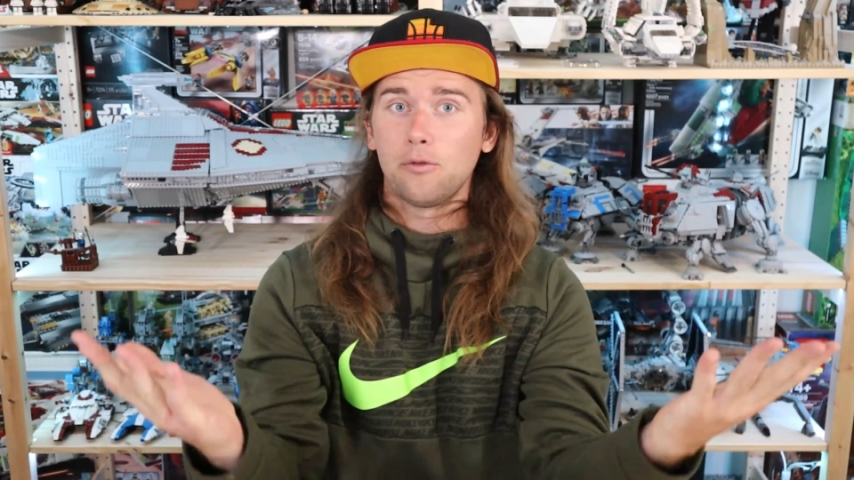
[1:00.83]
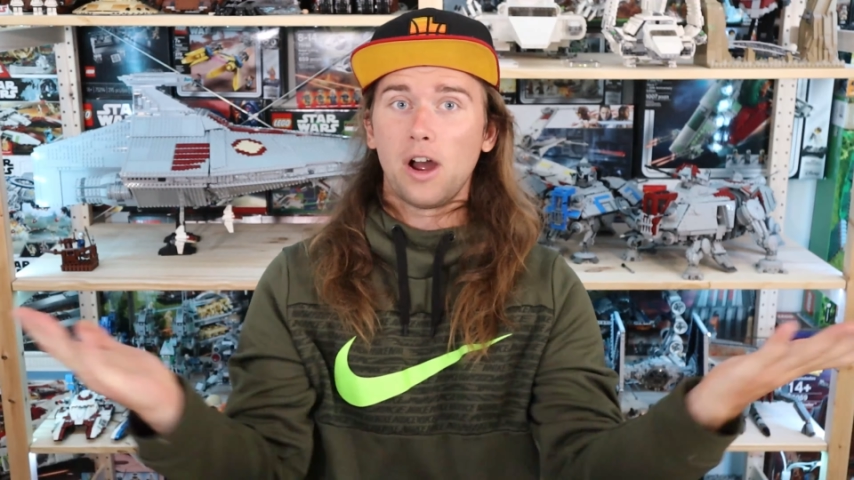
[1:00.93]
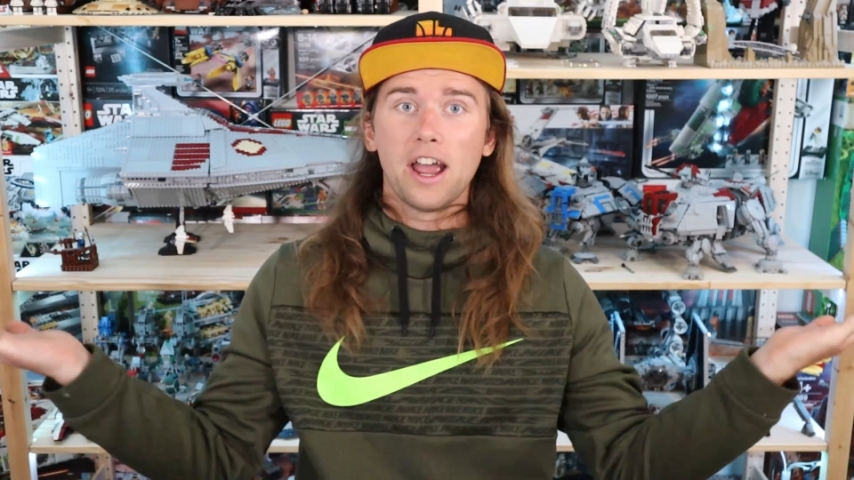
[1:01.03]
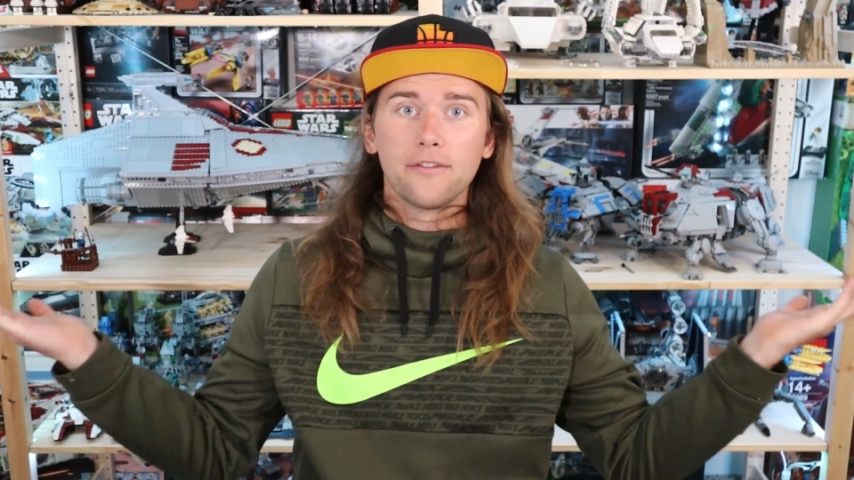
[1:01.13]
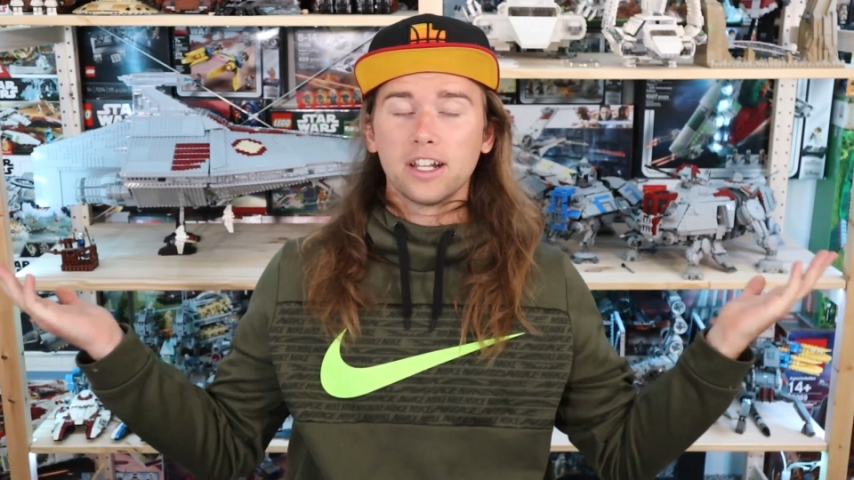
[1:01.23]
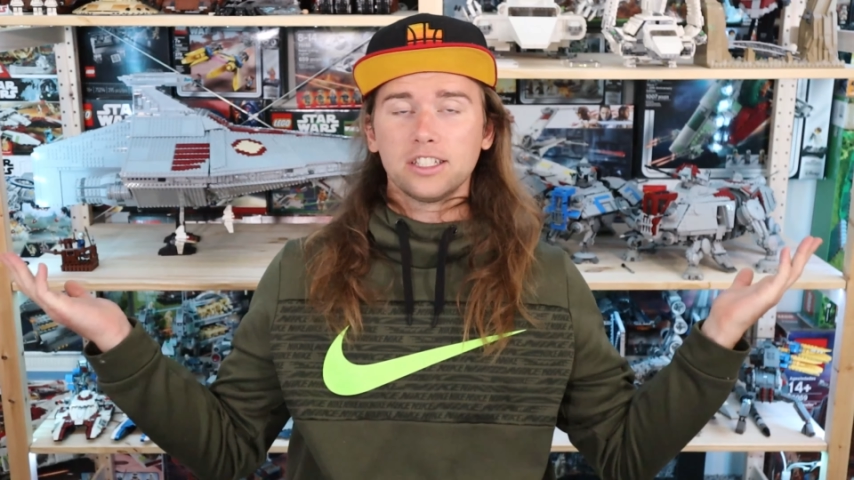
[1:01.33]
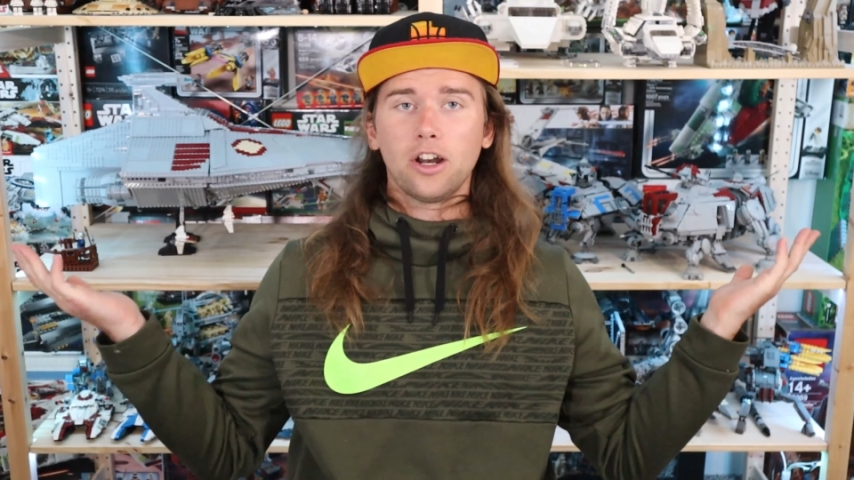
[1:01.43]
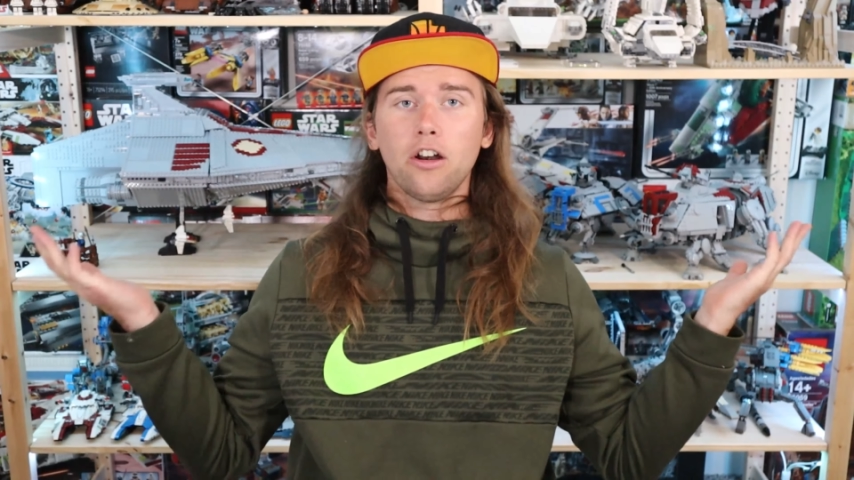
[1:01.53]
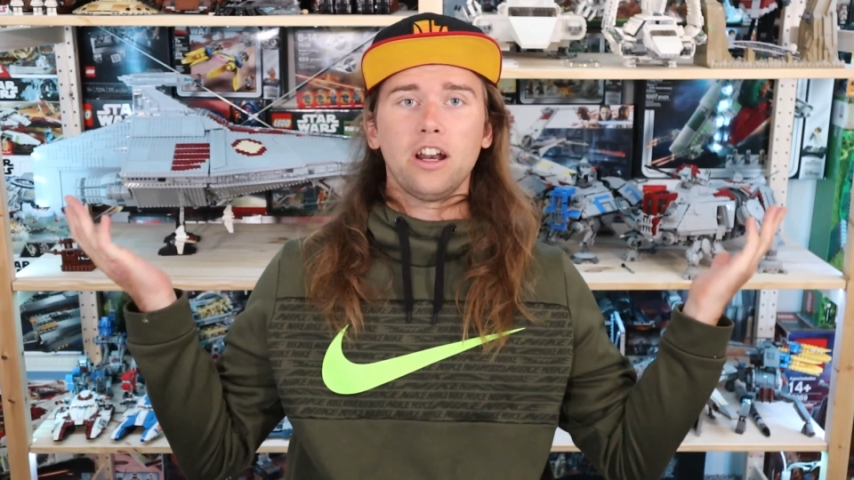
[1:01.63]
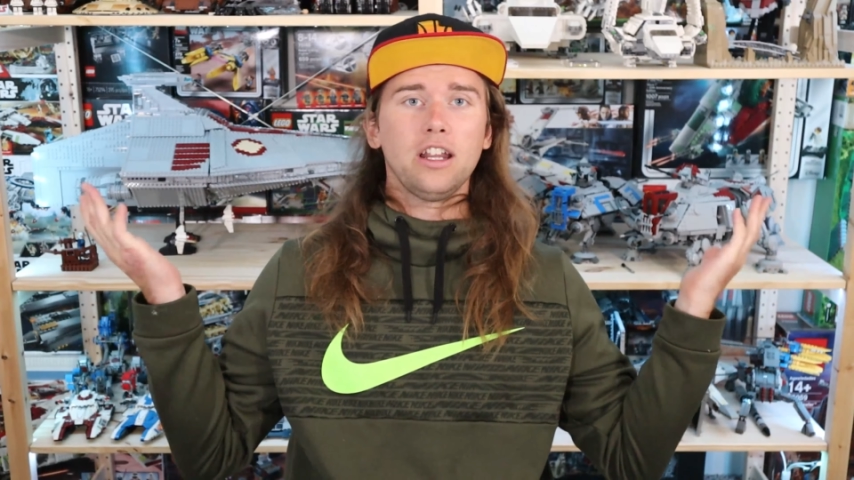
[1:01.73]
Why haven't I
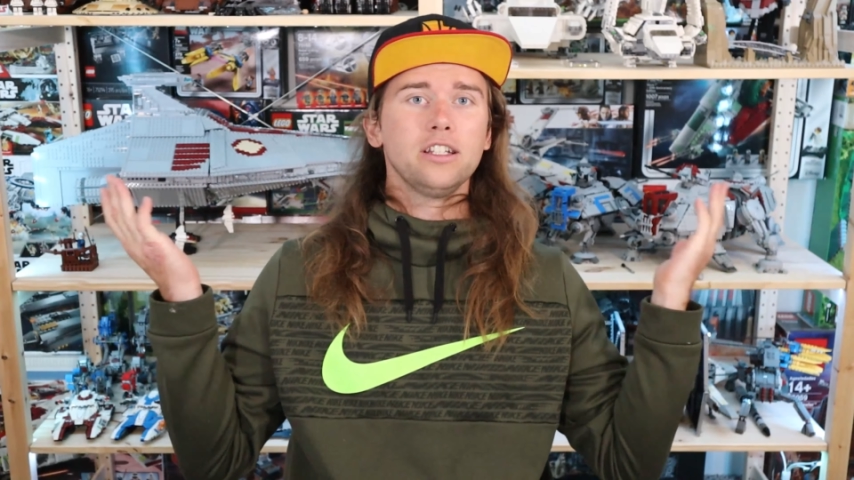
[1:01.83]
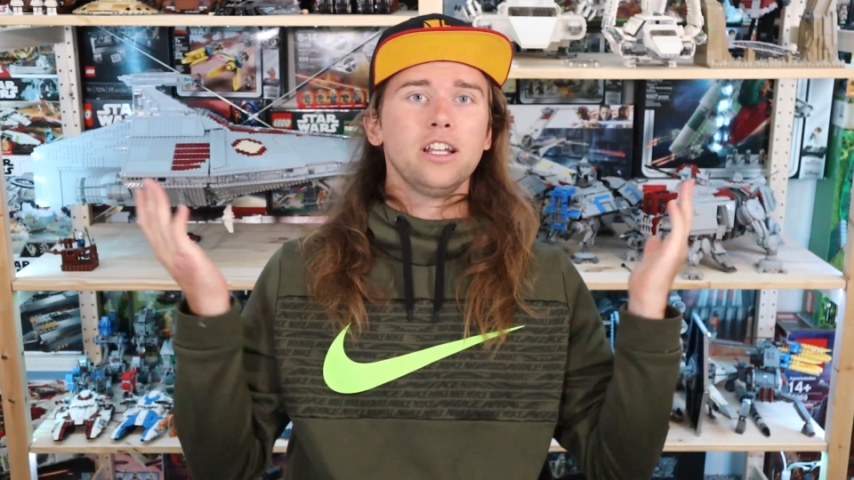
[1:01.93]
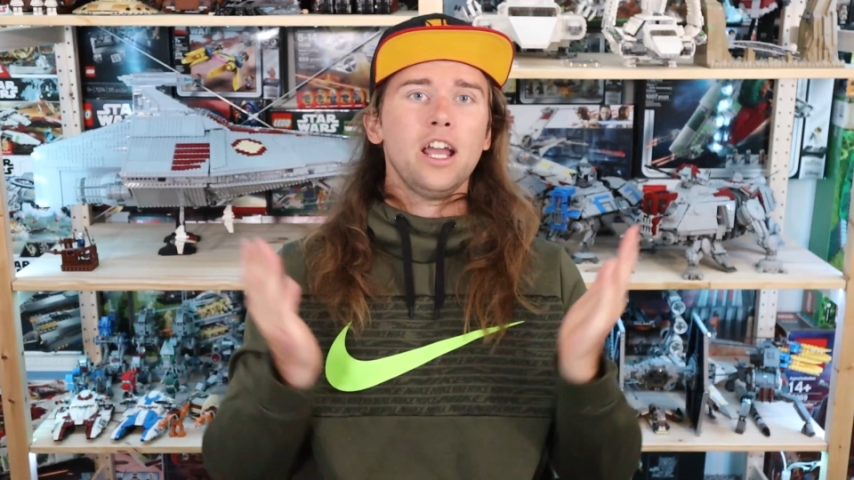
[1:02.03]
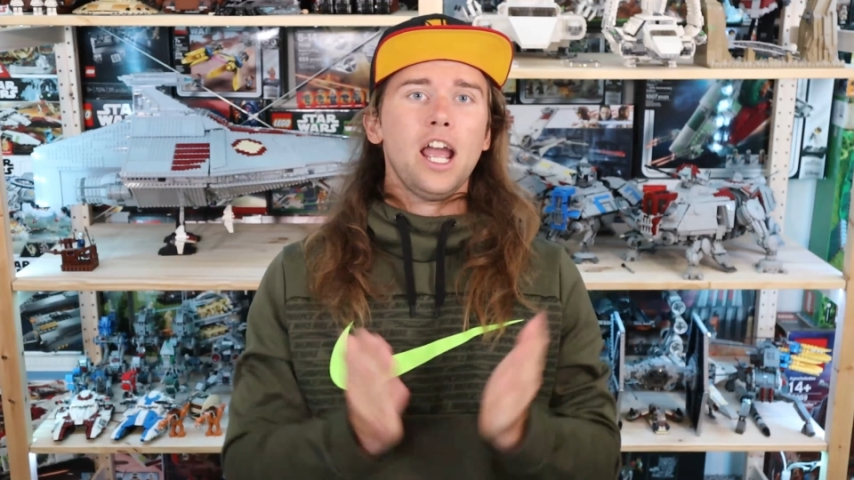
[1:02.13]
started it?